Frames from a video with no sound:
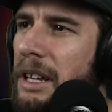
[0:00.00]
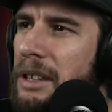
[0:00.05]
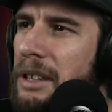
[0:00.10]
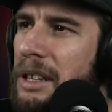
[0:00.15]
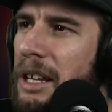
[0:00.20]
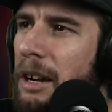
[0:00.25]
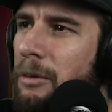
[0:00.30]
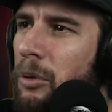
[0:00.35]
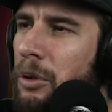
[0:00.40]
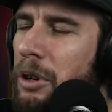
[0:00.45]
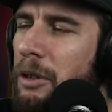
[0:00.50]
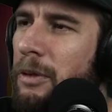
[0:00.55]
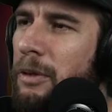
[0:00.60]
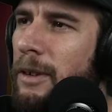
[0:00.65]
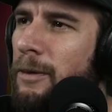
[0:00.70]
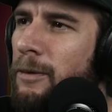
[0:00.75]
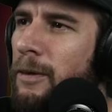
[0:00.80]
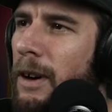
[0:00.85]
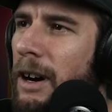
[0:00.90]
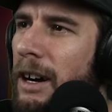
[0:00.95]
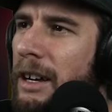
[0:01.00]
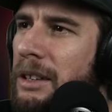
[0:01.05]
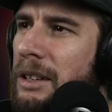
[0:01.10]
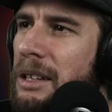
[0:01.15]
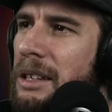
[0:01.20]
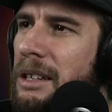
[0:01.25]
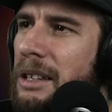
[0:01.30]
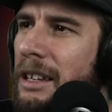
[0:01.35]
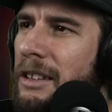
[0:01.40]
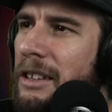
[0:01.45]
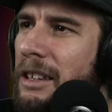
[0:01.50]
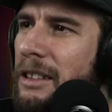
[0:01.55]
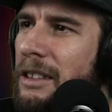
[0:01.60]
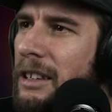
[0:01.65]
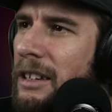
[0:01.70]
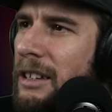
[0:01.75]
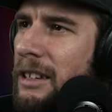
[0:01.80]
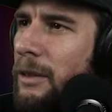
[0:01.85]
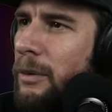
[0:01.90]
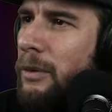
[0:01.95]
like several different fonts, and then
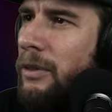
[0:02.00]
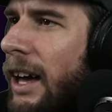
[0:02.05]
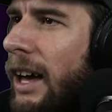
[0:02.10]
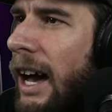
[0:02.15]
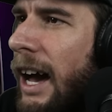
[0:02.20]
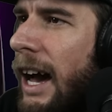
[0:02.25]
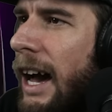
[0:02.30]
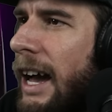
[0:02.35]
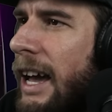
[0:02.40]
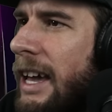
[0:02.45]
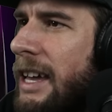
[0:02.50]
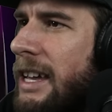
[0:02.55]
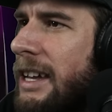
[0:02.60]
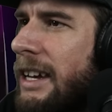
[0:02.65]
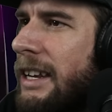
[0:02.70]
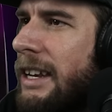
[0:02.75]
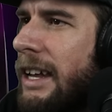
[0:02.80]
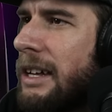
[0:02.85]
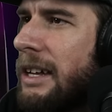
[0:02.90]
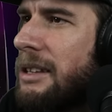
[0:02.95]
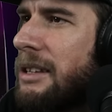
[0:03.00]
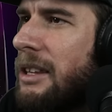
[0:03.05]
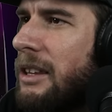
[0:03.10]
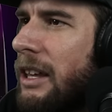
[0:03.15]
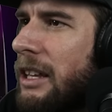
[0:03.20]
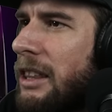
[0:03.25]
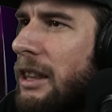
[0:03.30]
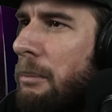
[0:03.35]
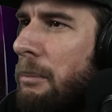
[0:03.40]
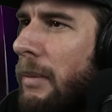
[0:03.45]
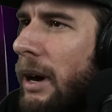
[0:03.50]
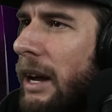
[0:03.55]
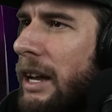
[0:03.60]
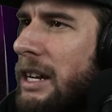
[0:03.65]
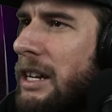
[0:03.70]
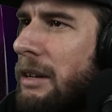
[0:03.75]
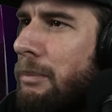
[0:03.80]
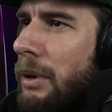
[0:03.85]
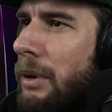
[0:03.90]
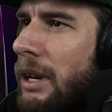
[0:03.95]
the the eye connects to like the
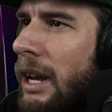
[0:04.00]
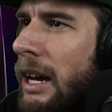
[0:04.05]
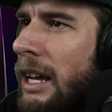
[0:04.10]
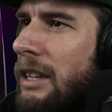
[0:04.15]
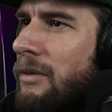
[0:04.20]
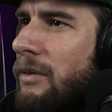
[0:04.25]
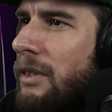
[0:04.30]
mic, but not